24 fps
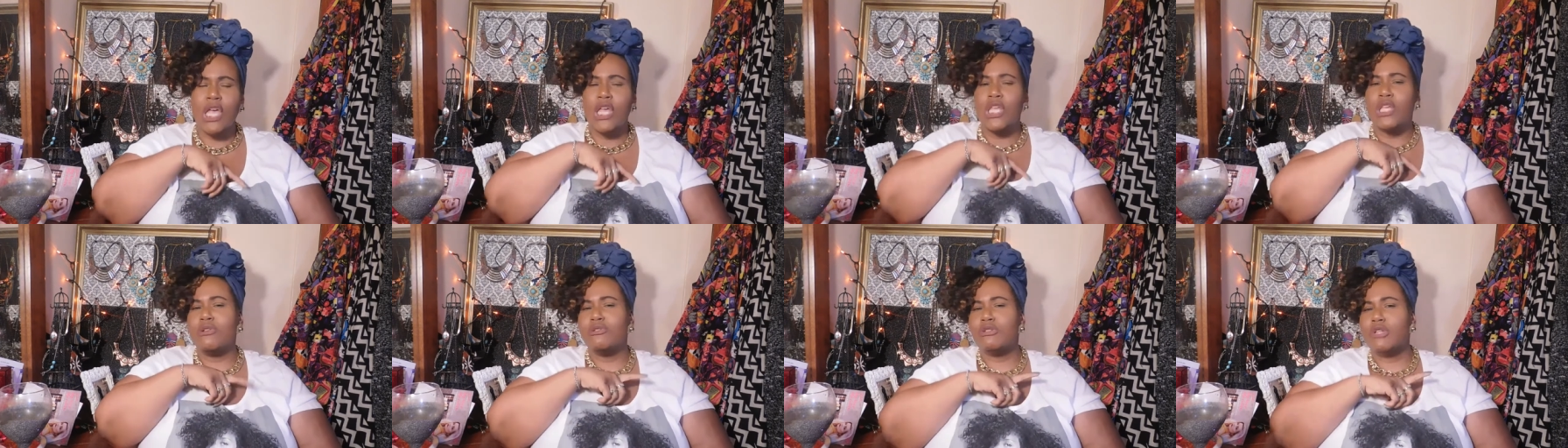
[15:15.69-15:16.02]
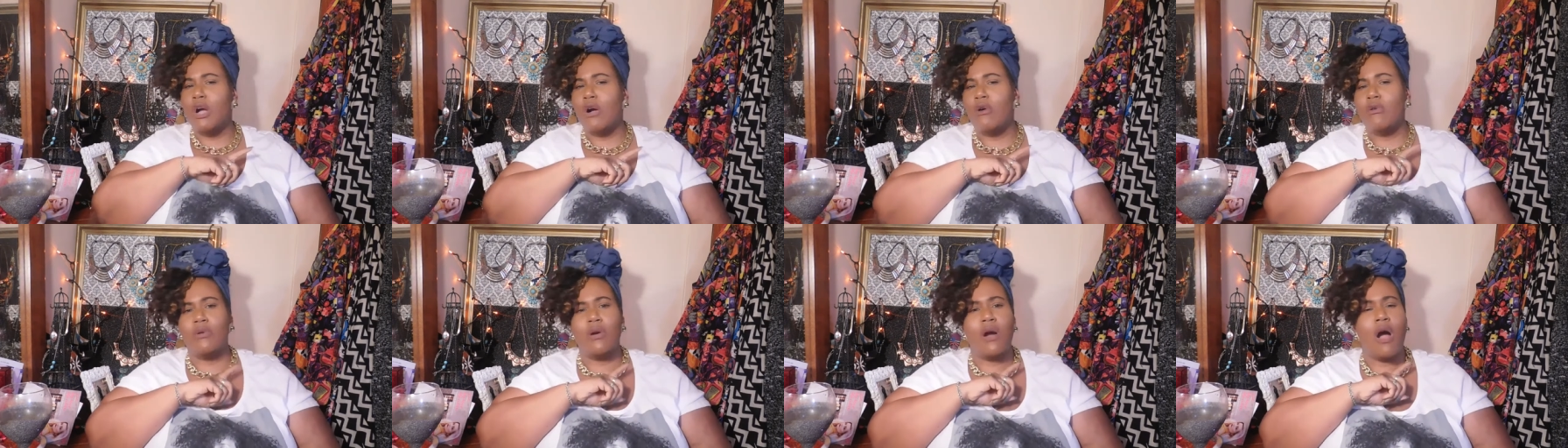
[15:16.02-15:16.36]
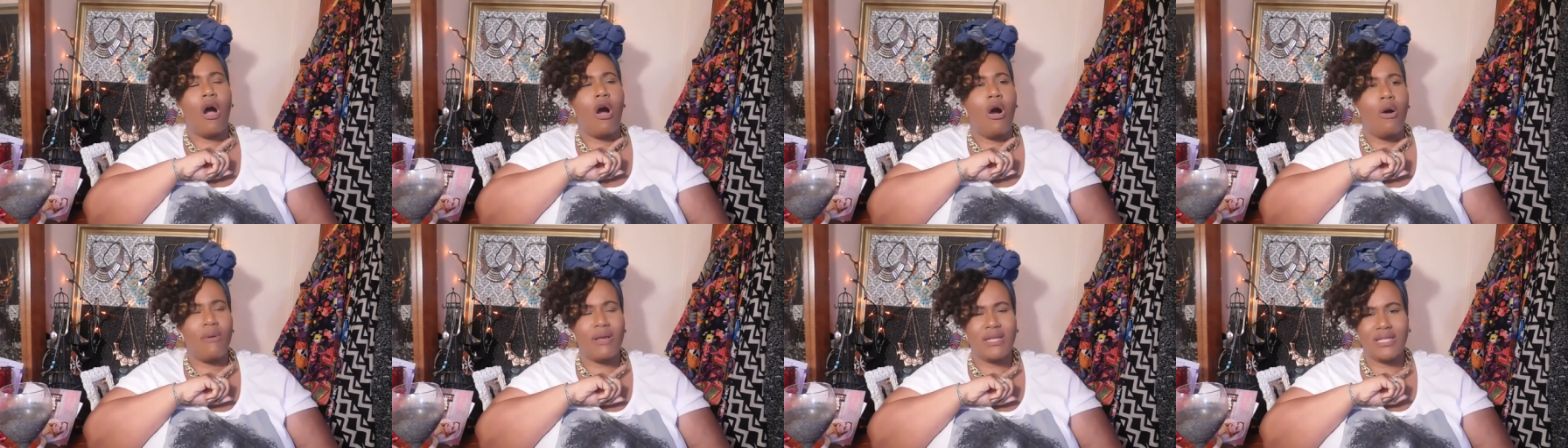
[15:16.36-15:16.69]
you don't
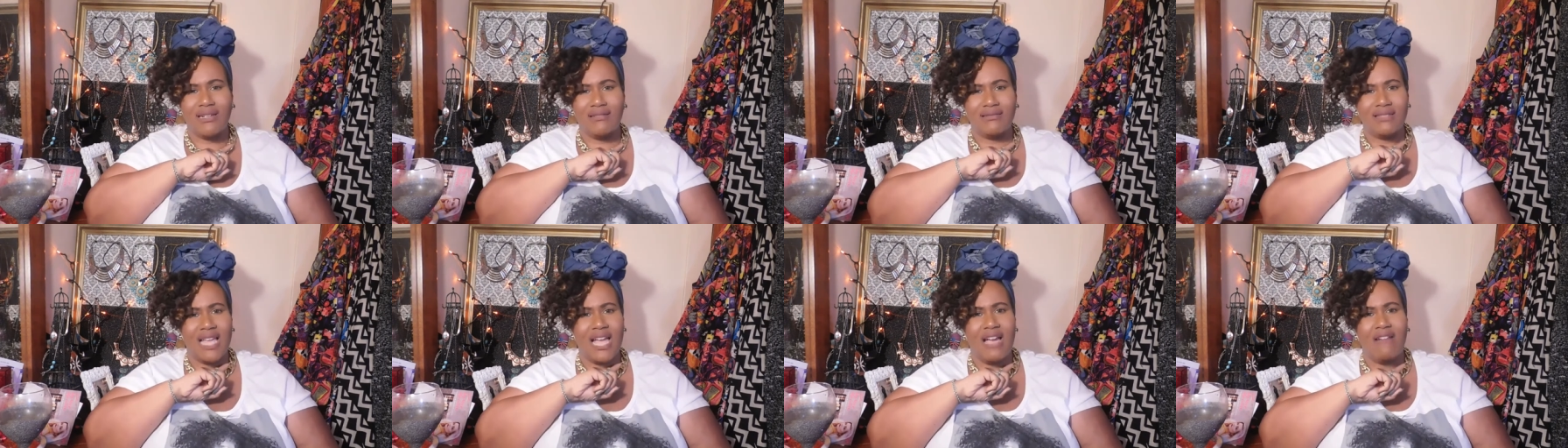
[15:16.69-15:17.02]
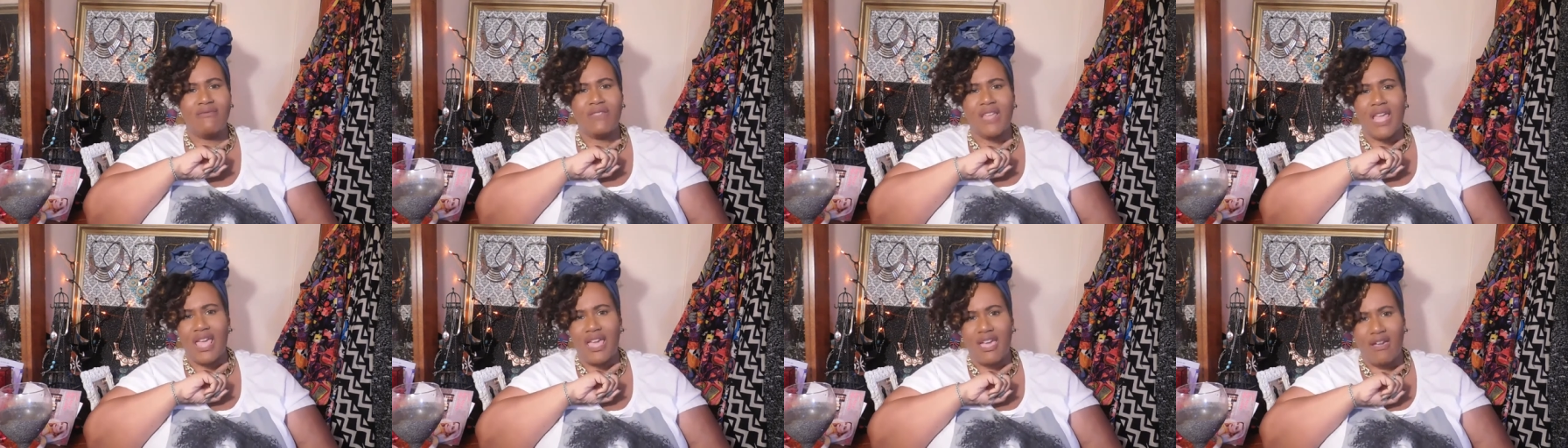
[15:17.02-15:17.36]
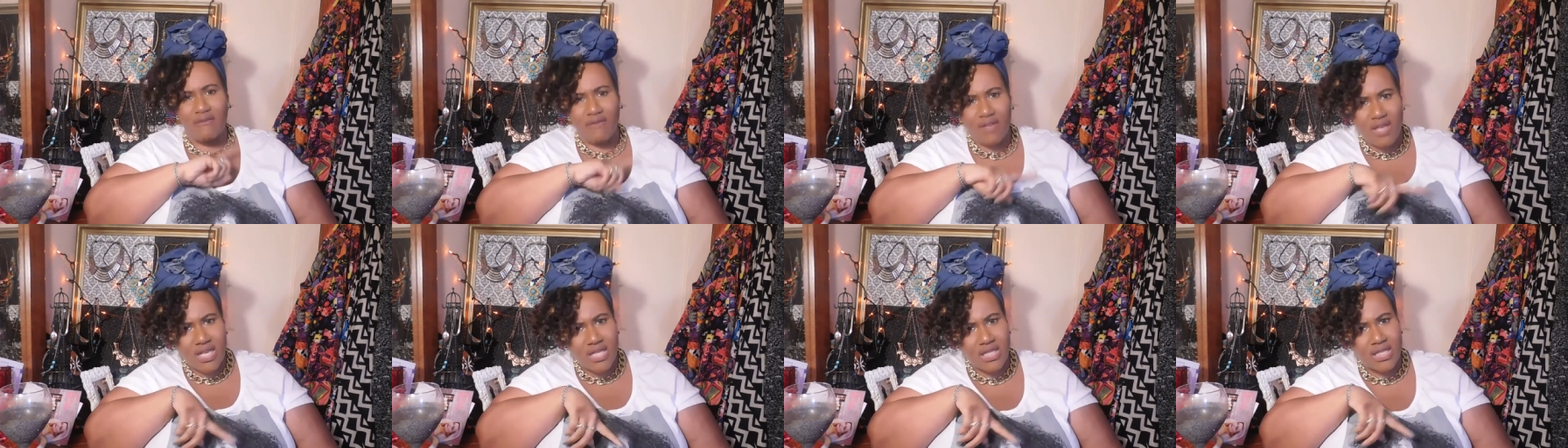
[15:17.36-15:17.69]
always have to have the
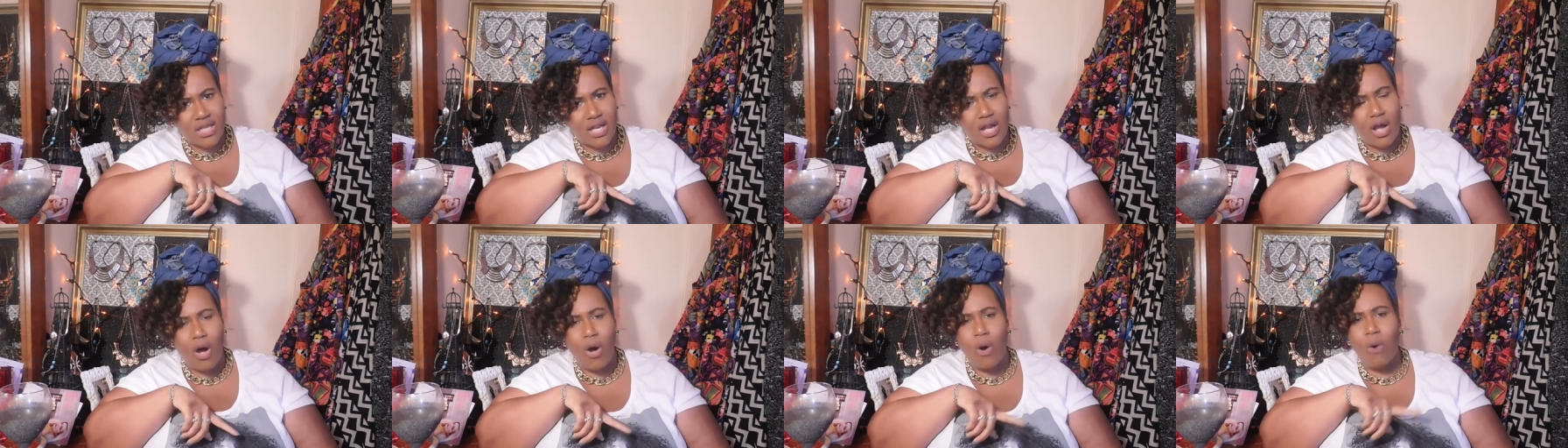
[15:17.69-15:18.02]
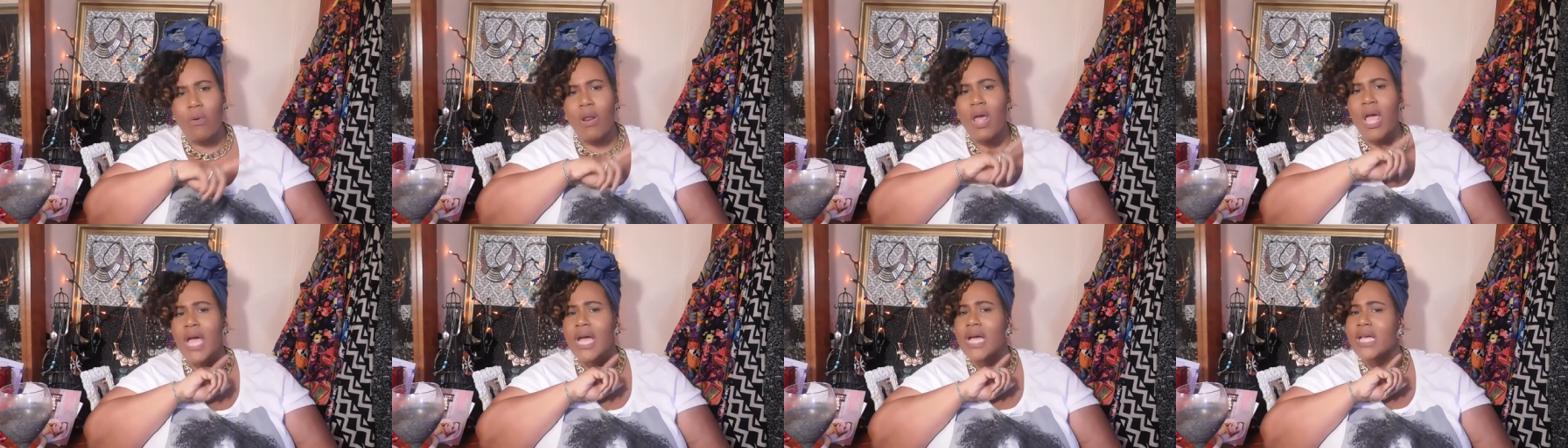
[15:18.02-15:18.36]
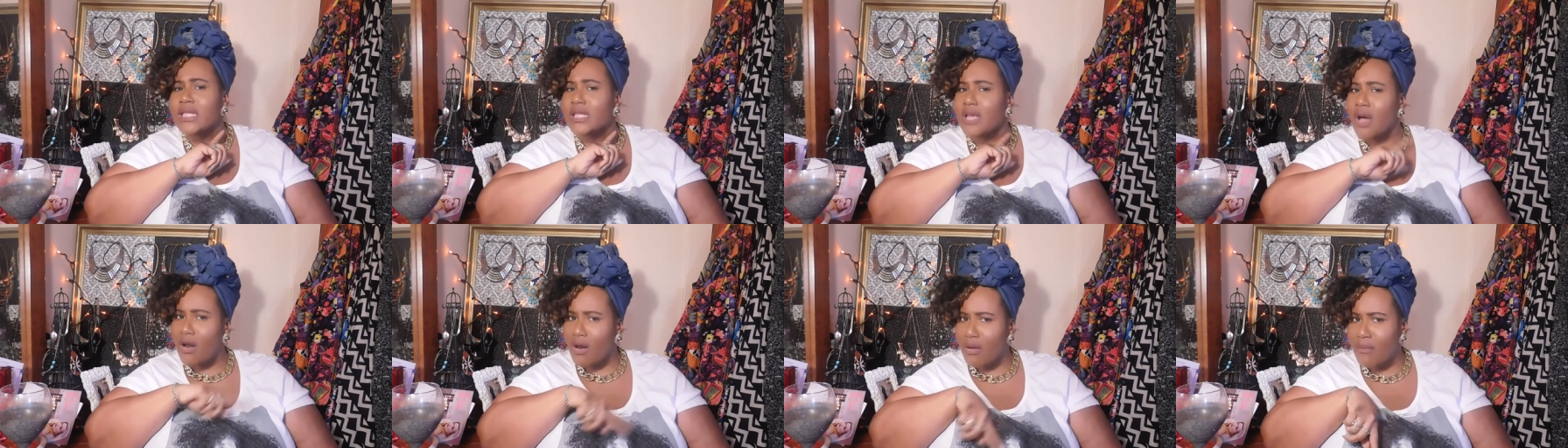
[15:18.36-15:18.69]
heaviest of coat it's
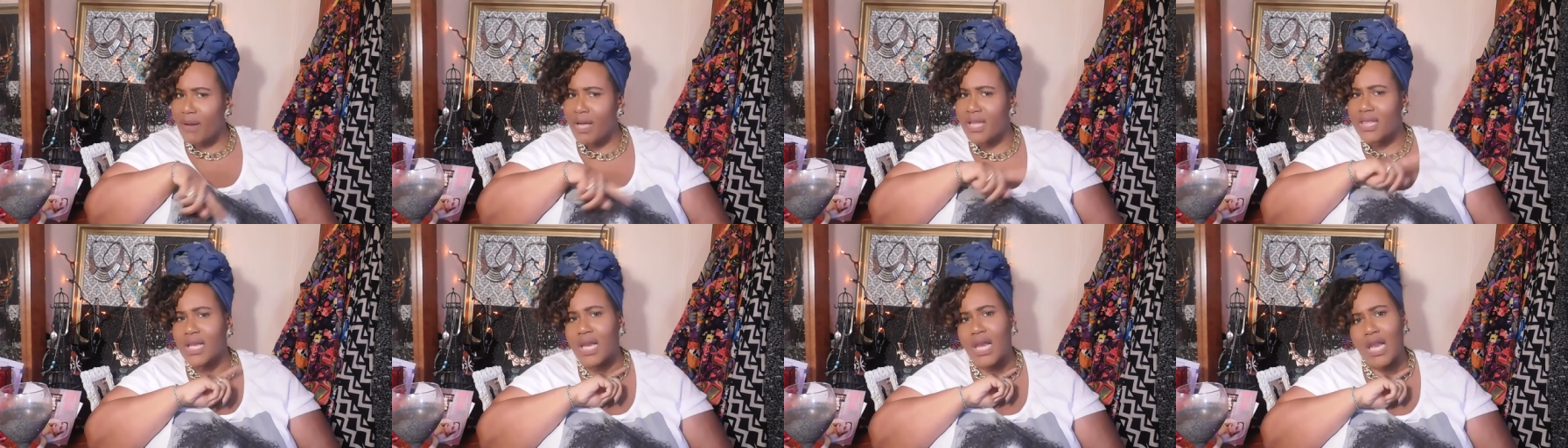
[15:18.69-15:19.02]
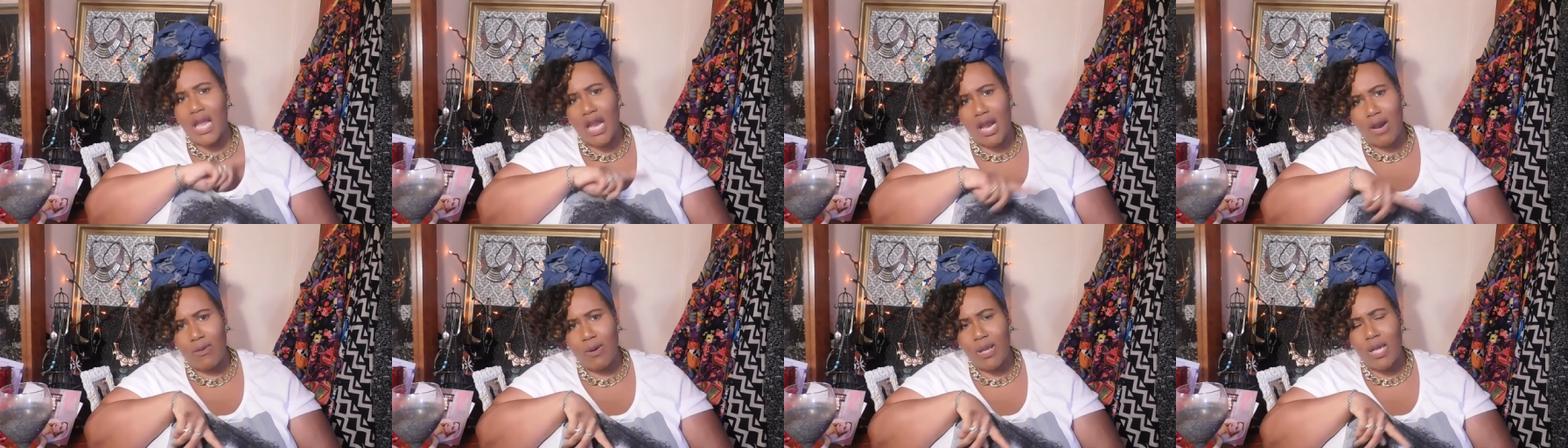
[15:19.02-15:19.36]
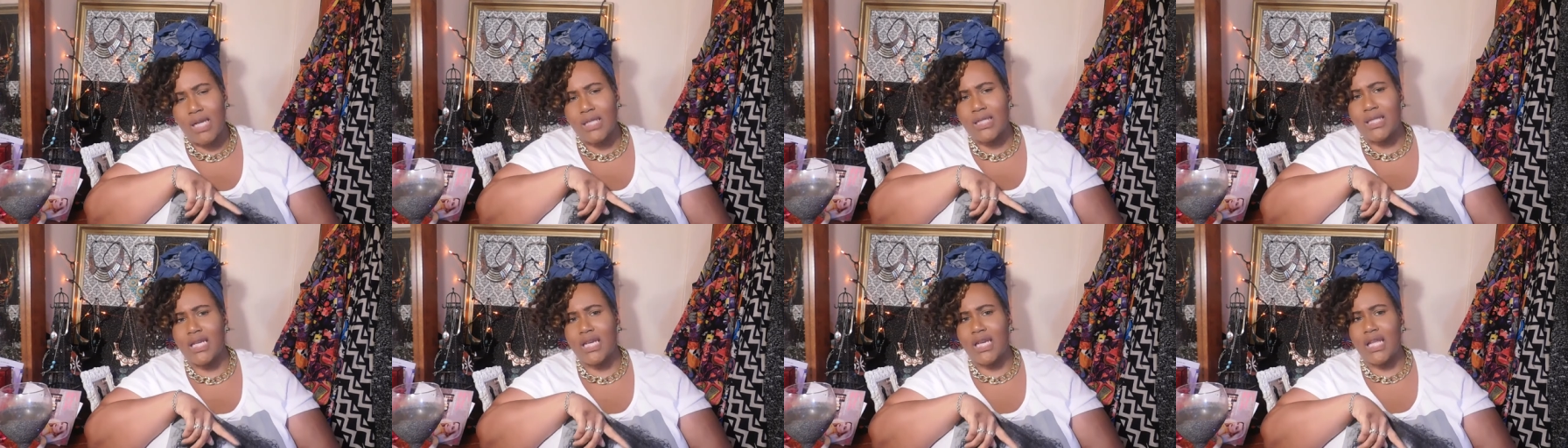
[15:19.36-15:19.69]
all about the layering
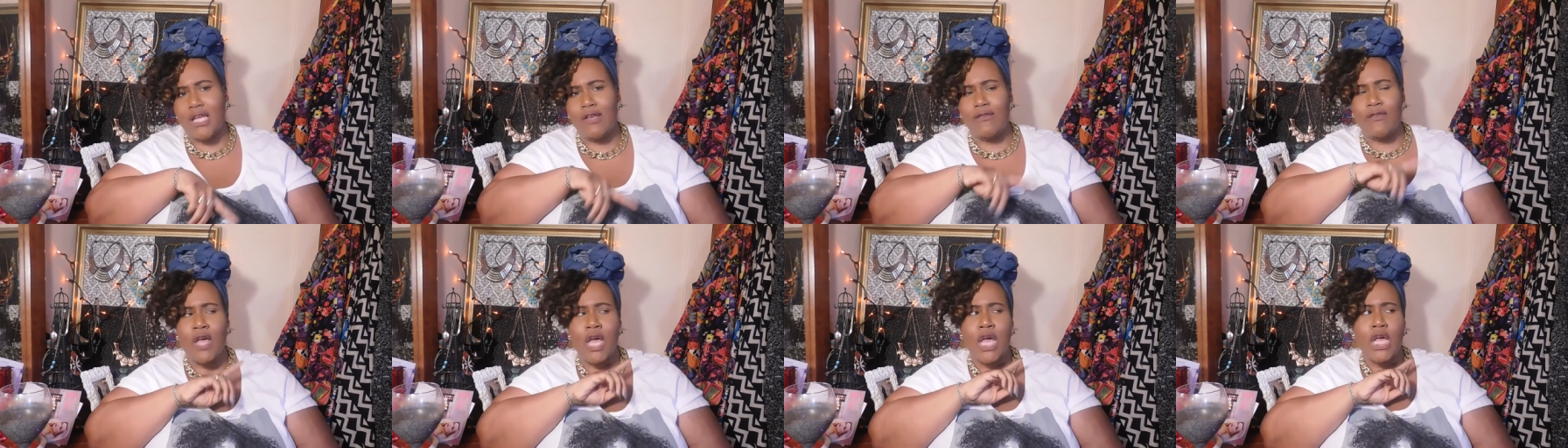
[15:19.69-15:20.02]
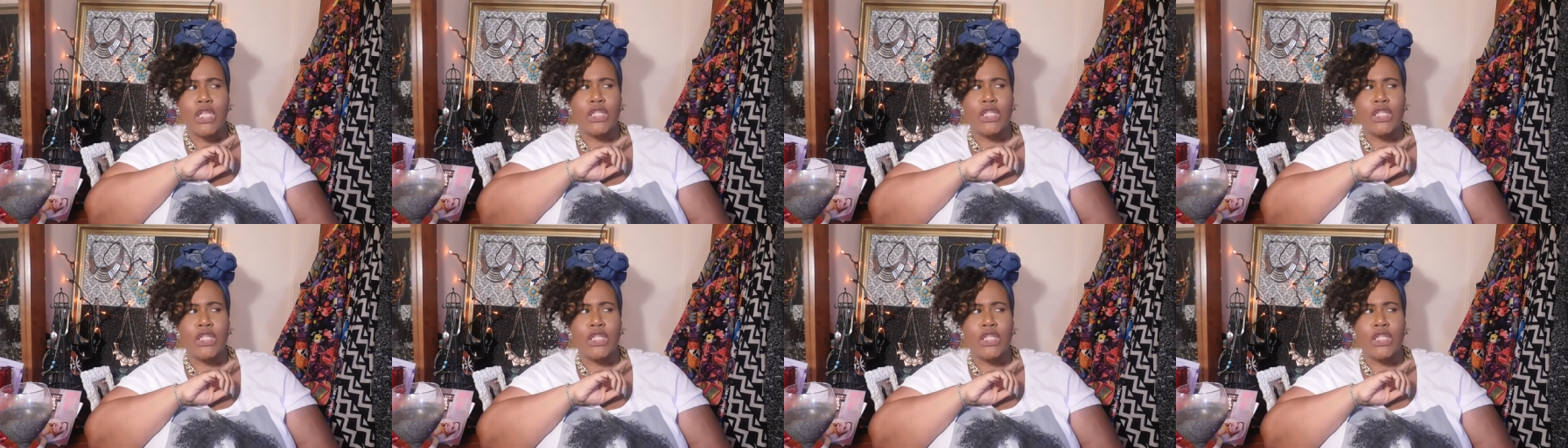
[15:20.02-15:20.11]
underneath